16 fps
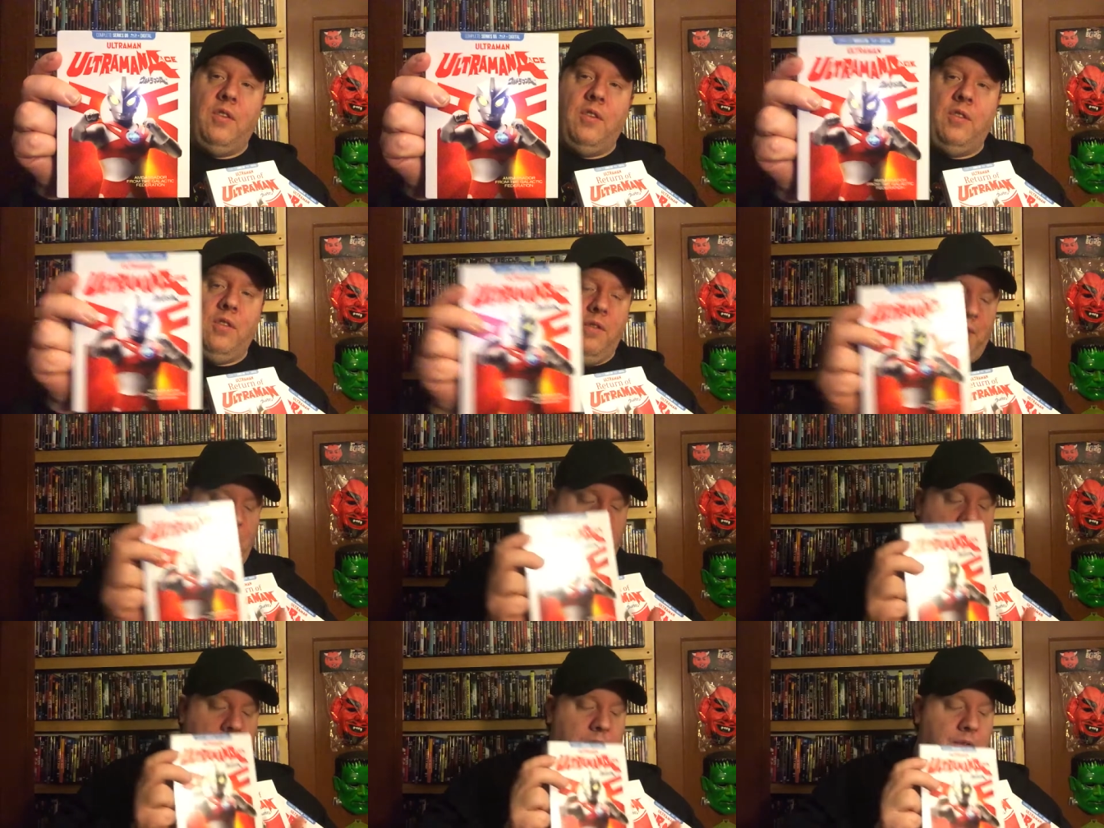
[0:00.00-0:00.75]
So if
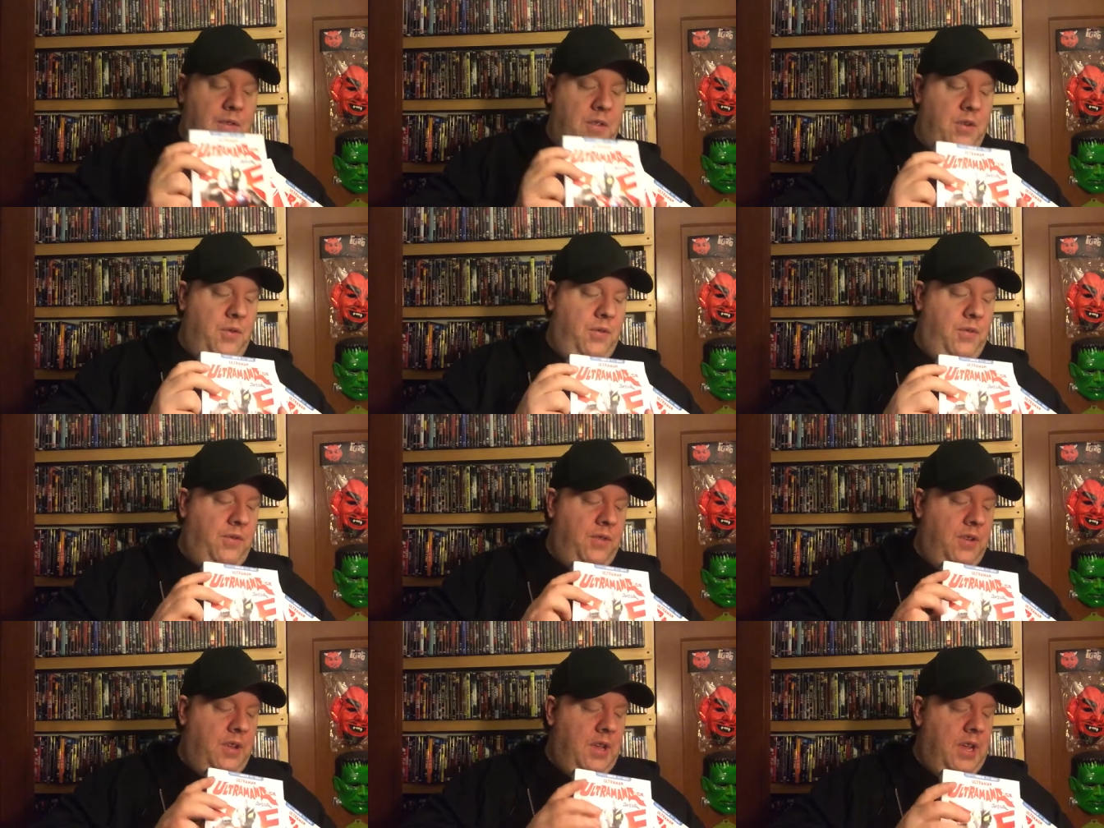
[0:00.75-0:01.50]
I having
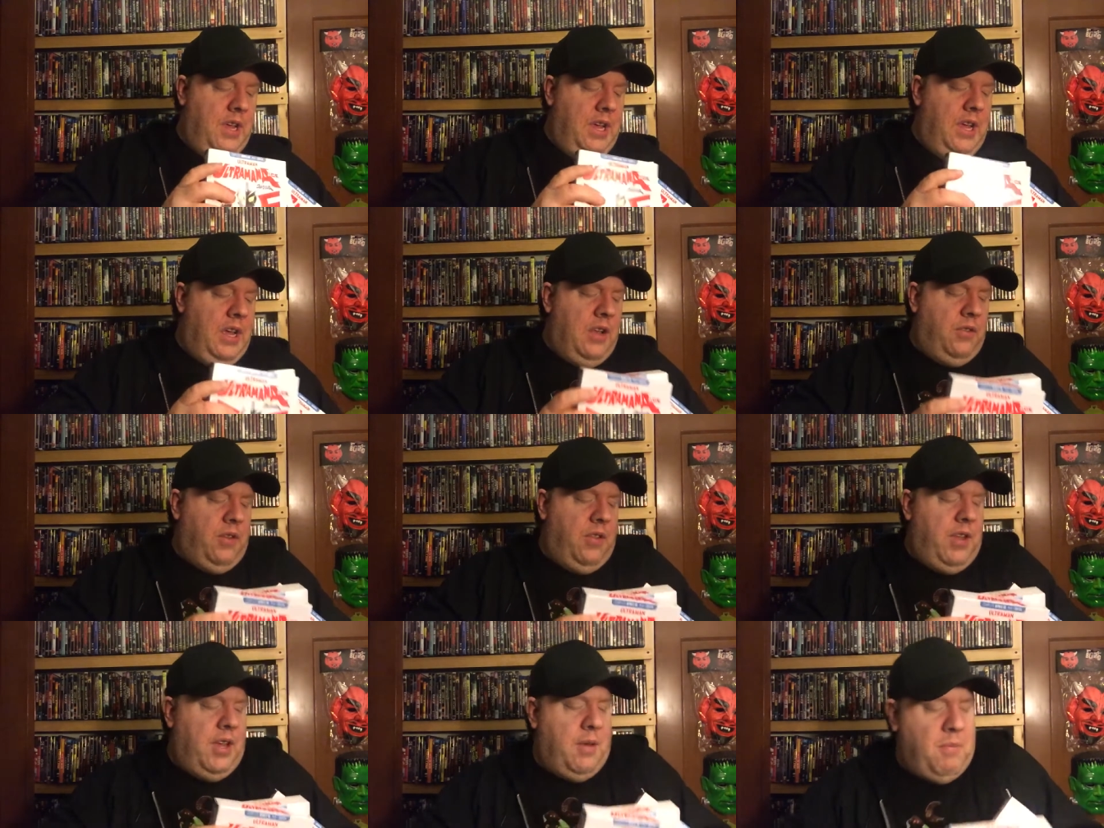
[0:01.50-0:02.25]
those,
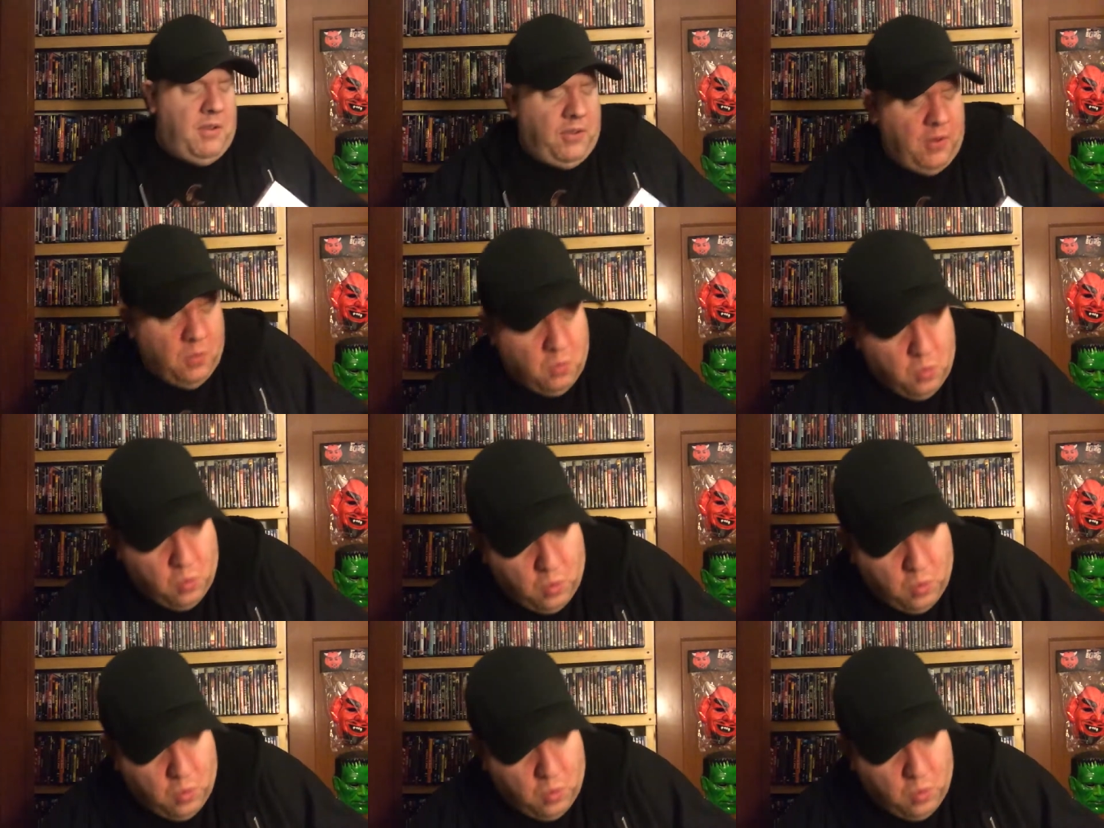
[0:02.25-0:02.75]
so I think I'm missing